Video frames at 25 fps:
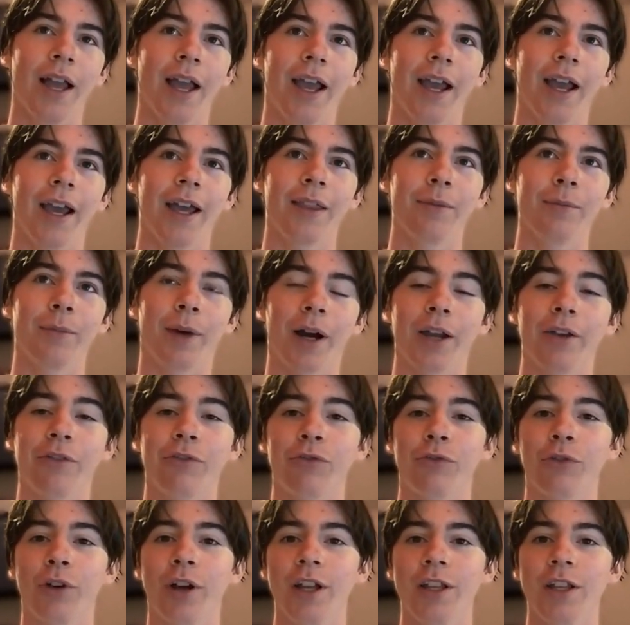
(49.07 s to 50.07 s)
And my
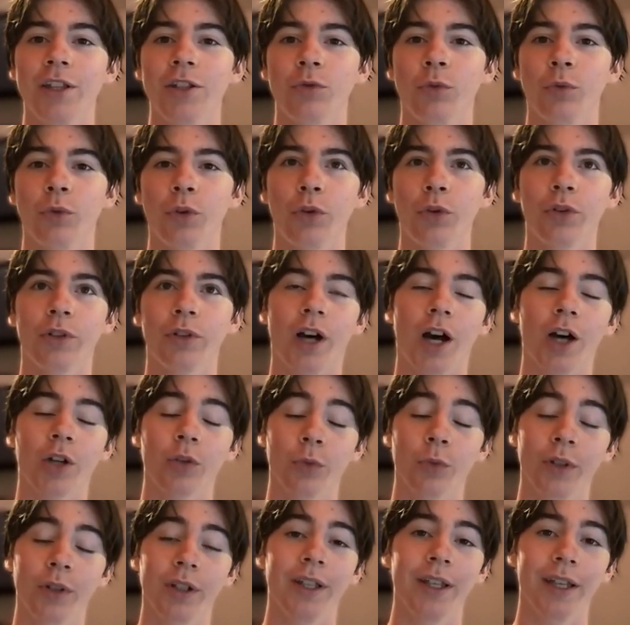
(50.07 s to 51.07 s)
friends were
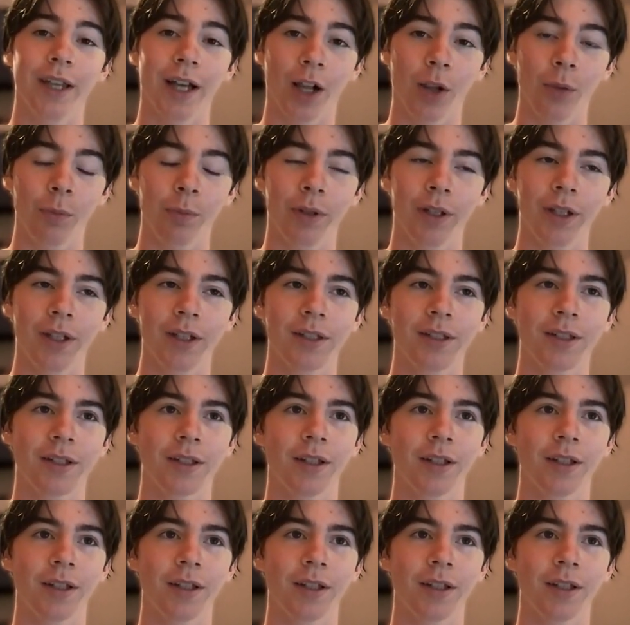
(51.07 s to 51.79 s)
not really helping,